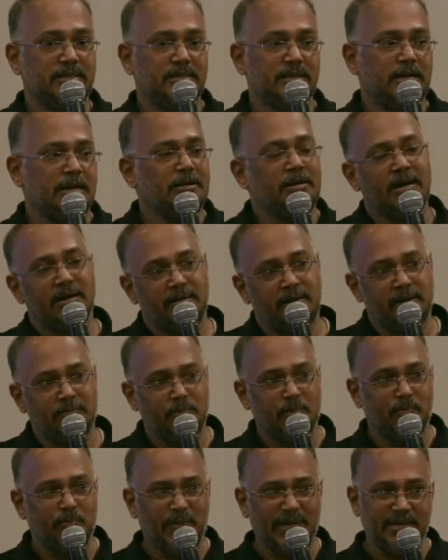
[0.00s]

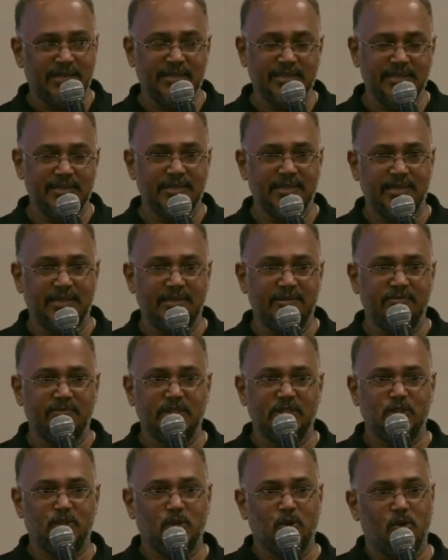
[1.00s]
Better than that,
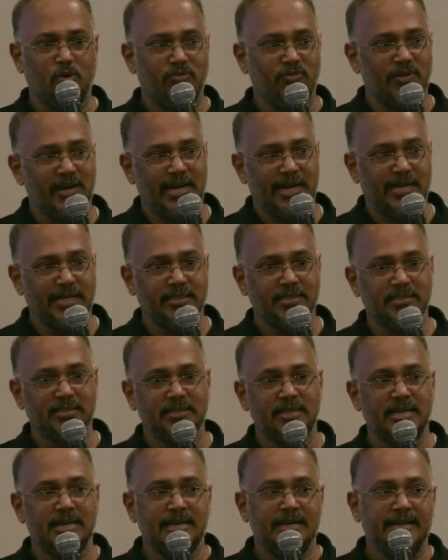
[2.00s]
with a show of hands,
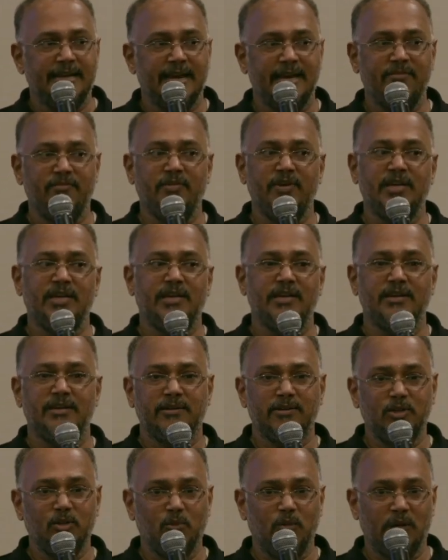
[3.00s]
can we
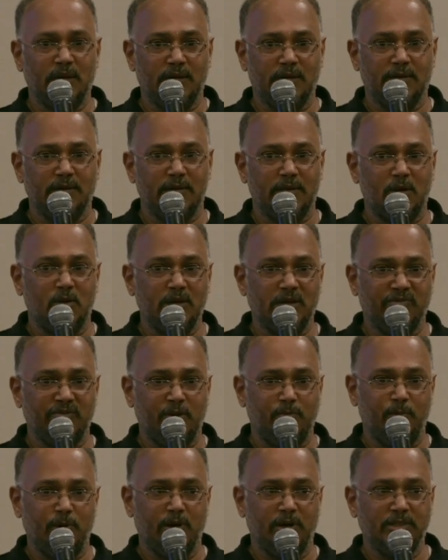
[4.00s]
do a round of
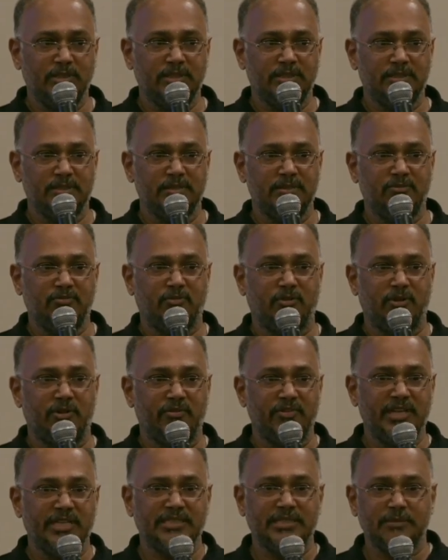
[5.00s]
applause for
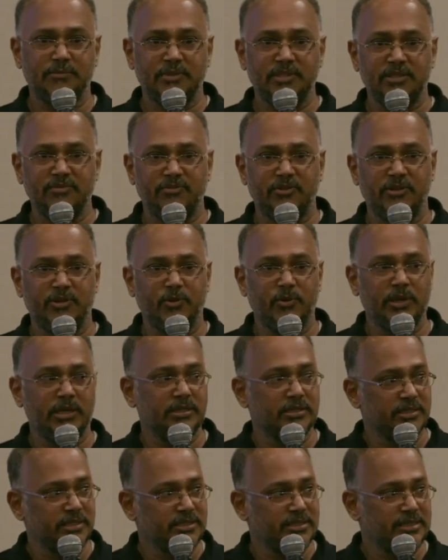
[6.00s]
VSMC for doing
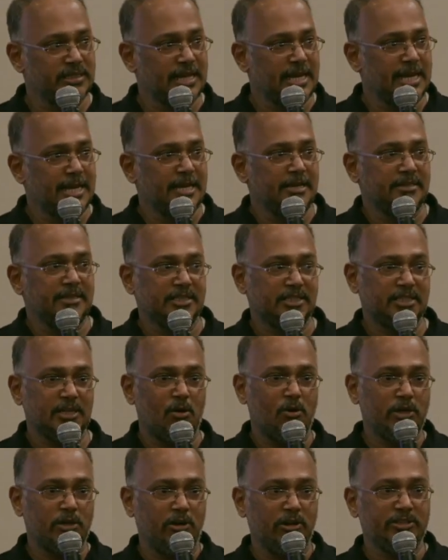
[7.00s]
this? The
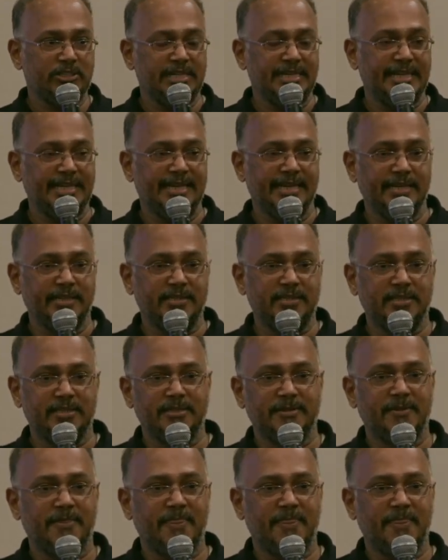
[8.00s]
sound also indicates.